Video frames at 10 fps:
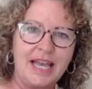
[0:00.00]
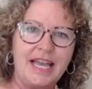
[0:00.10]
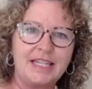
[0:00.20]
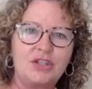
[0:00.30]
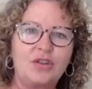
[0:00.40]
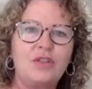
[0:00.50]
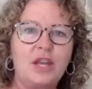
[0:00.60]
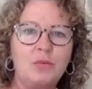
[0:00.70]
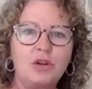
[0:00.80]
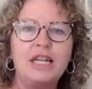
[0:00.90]
And so
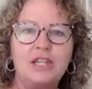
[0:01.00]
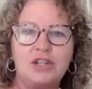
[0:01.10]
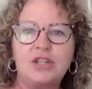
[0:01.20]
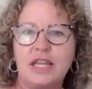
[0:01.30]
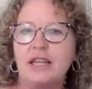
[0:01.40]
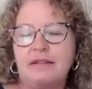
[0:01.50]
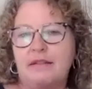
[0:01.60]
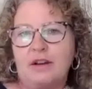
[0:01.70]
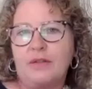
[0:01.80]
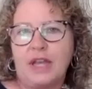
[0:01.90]
they were each think,
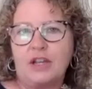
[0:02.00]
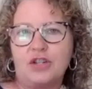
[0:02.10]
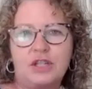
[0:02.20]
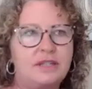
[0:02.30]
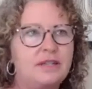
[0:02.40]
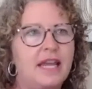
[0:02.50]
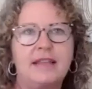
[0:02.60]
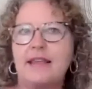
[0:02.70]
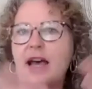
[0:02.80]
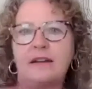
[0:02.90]
you know, they could just take
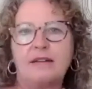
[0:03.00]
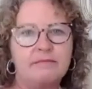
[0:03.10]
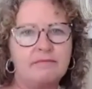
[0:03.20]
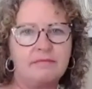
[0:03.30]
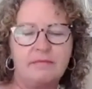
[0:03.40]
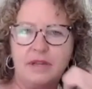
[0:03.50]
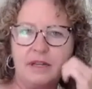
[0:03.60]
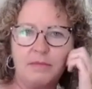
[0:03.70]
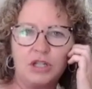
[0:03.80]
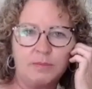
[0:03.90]
that in
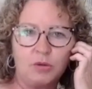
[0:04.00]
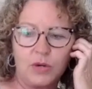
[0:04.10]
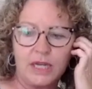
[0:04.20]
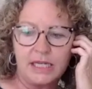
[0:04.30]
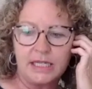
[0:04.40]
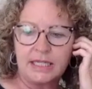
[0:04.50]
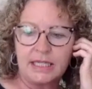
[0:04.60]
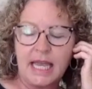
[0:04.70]
multiple ways,